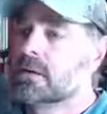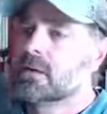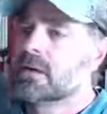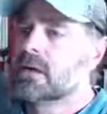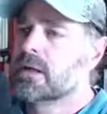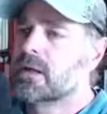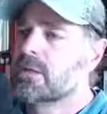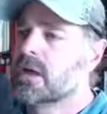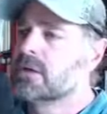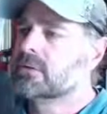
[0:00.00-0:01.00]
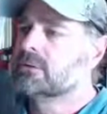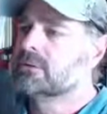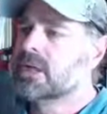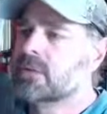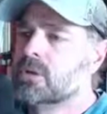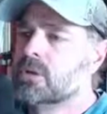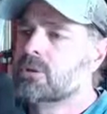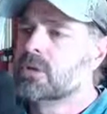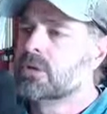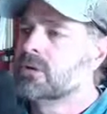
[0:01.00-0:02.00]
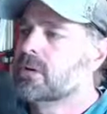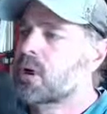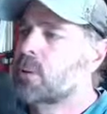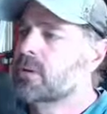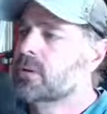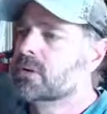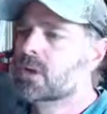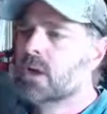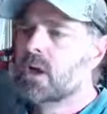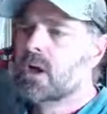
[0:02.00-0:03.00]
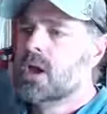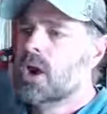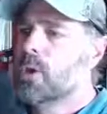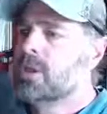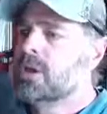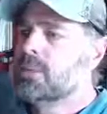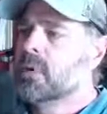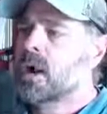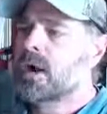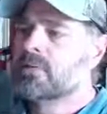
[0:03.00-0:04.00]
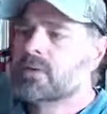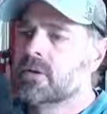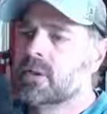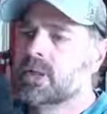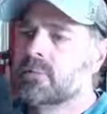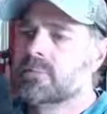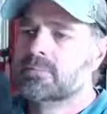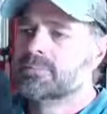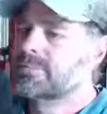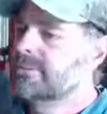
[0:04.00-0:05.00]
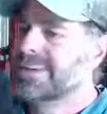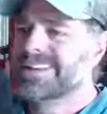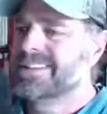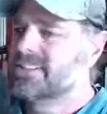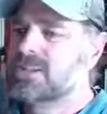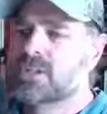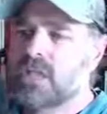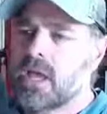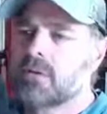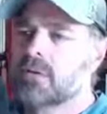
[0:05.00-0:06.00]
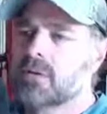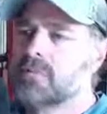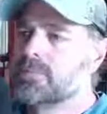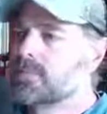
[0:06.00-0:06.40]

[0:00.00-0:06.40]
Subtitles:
I'm not a believer in opening a pot for a limp essentially ever.